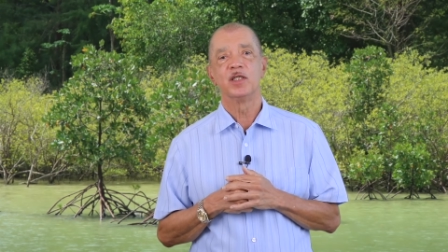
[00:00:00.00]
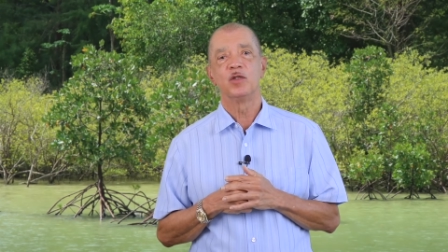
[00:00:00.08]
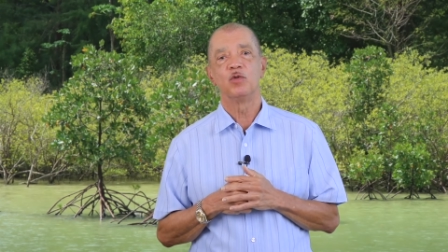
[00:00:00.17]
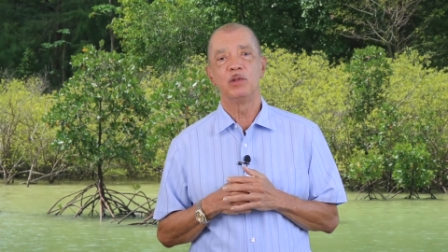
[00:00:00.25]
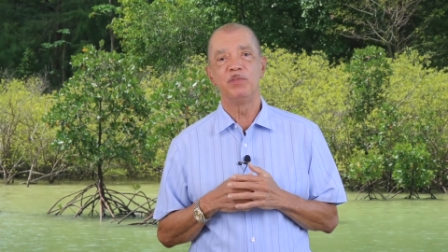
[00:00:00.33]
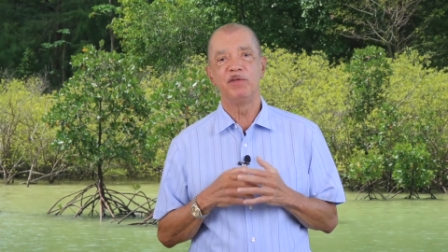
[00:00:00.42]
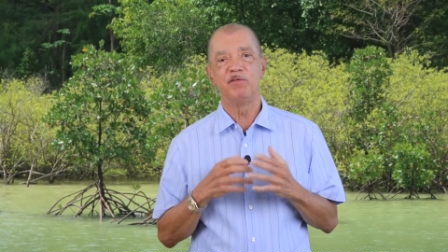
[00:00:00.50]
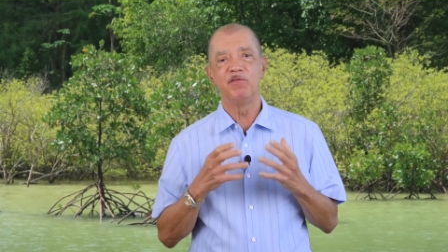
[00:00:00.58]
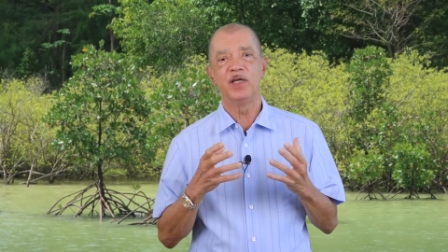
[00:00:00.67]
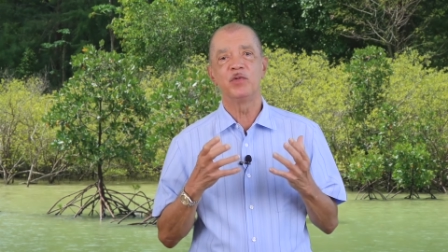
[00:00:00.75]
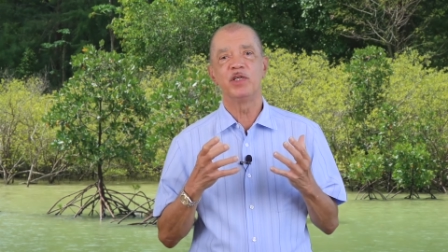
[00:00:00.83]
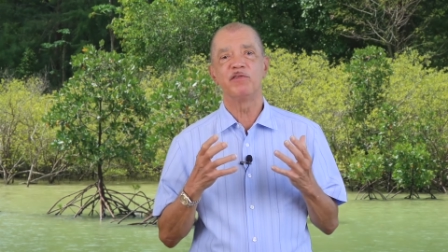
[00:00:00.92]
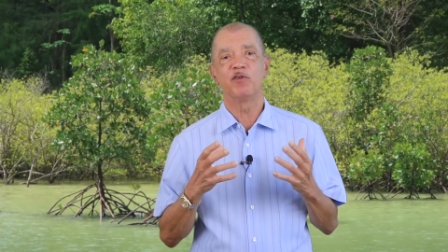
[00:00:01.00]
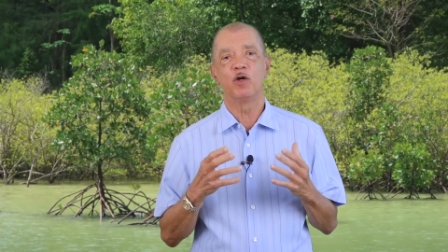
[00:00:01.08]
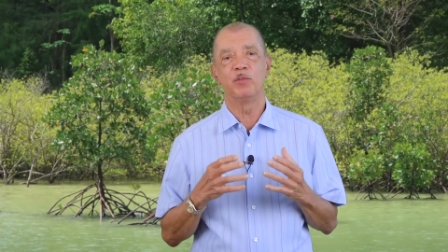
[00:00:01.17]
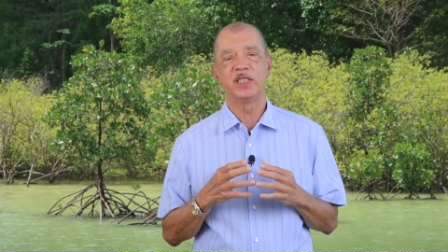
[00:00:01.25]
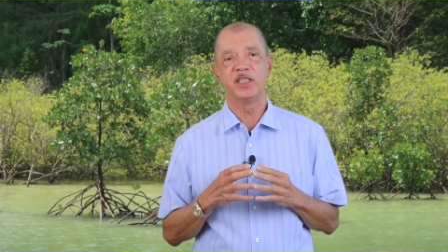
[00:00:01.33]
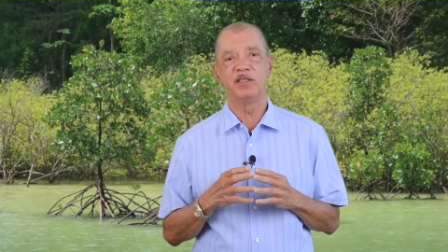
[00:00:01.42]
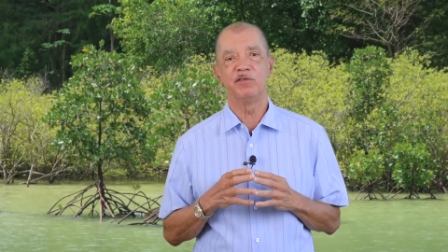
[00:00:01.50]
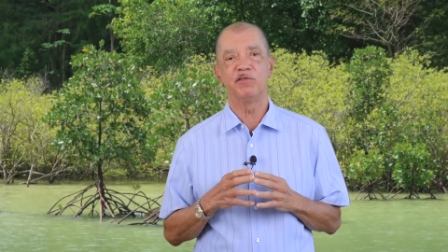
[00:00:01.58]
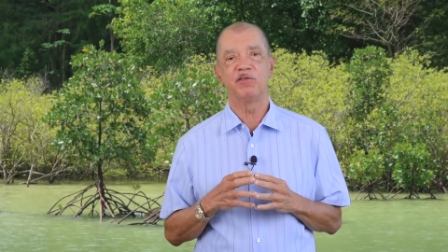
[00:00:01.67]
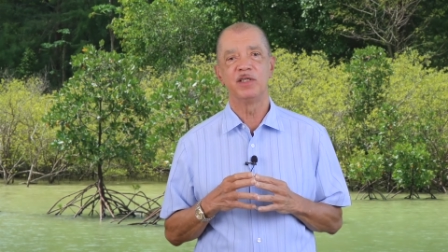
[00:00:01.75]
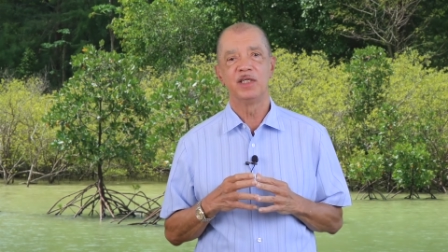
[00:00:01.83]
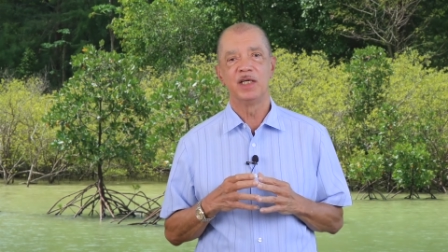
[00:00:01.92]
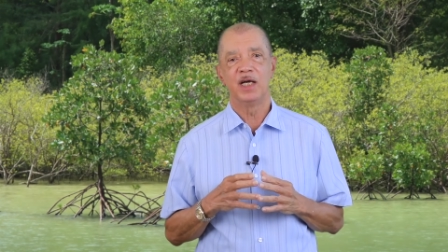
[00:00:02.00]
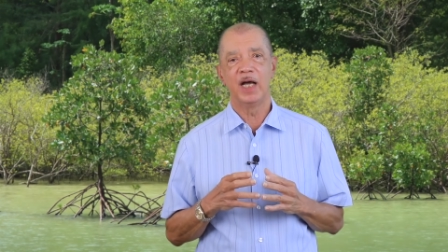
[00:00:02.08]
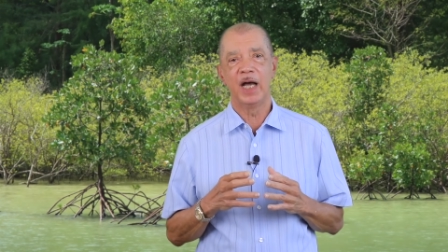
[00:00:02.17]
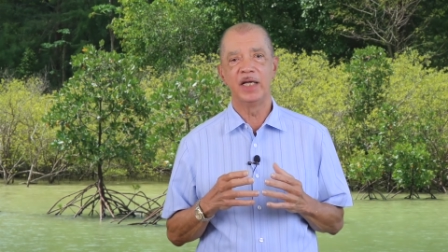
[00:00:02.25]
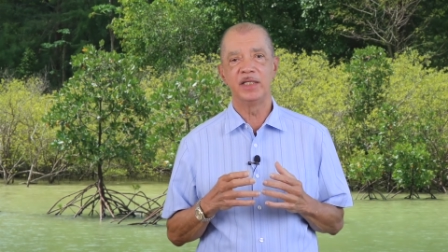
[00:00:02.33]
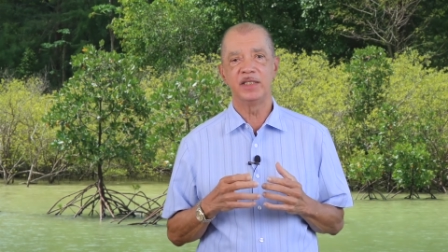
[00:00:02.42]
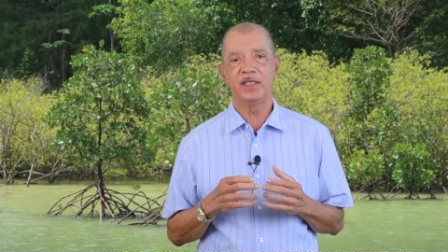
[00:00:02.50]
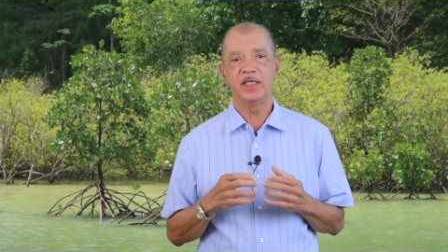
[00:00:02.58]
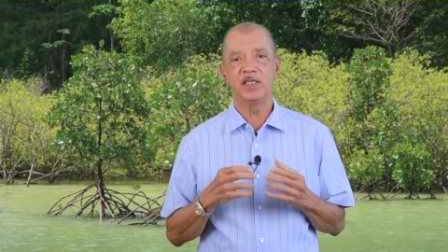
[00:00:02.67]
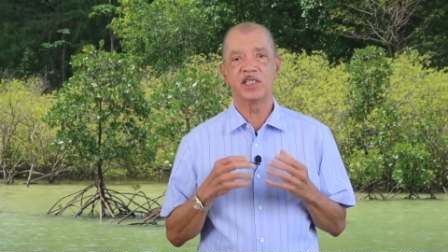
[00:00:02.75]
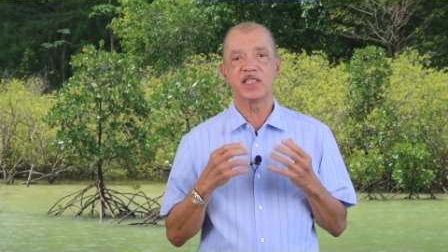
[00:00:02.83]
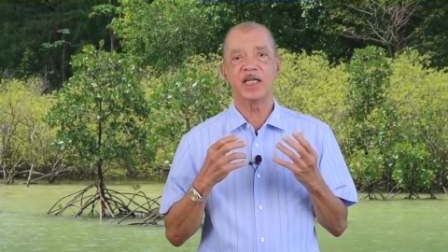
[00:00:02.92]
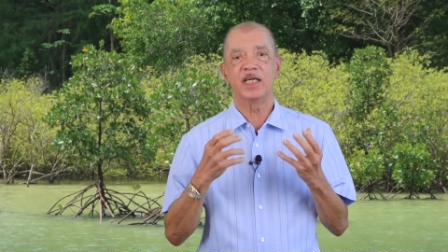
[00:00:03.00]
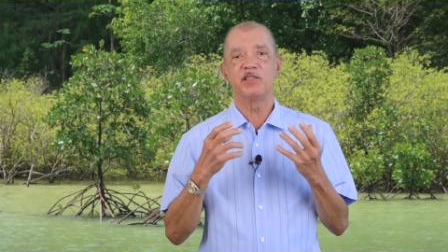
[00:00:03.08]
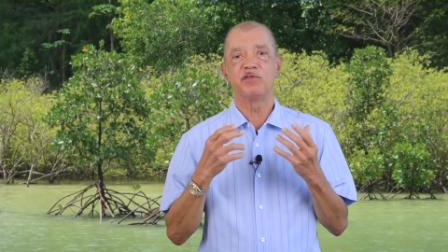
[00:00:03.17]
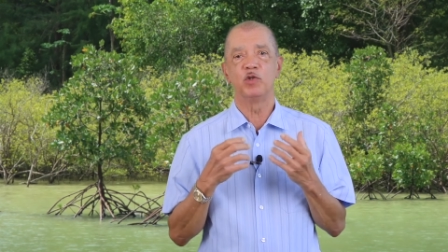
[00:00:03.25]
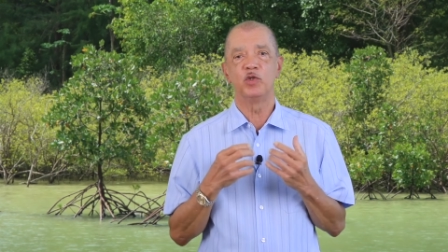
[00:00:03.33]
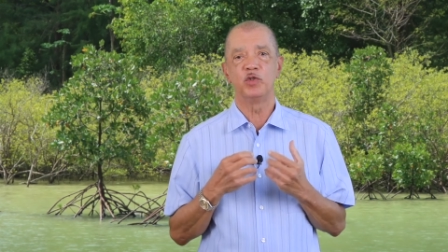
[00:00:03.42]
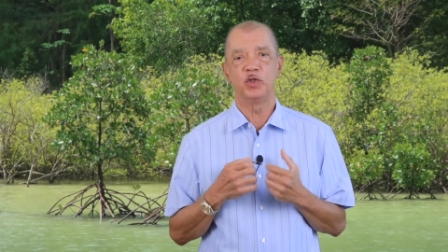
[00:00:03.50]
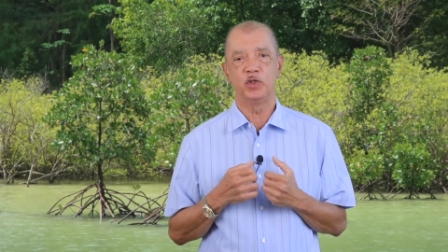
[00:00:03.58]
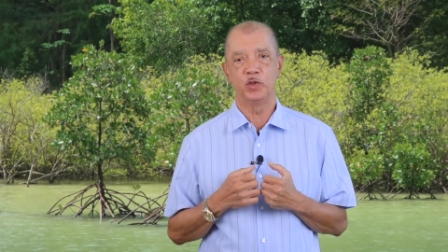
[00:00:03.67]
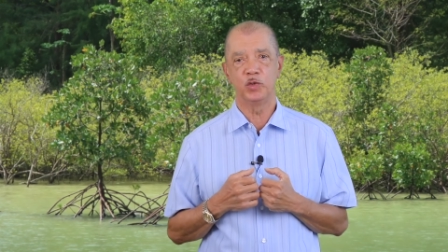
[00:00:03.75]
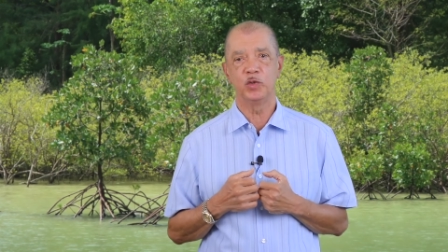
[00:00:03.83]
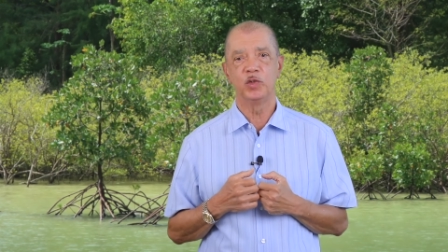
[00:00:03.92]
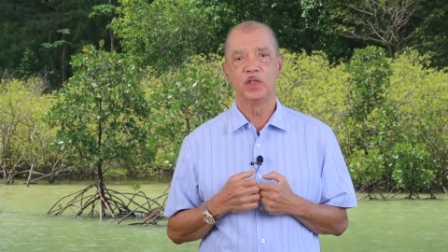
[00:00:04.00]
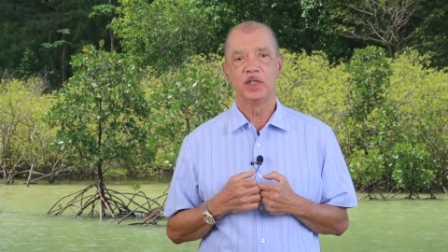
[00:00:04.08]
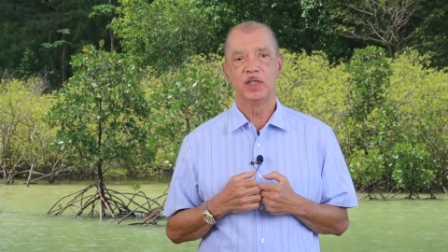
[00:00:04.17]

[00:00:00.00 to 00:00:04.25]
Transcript: will be very informative and insightful to you,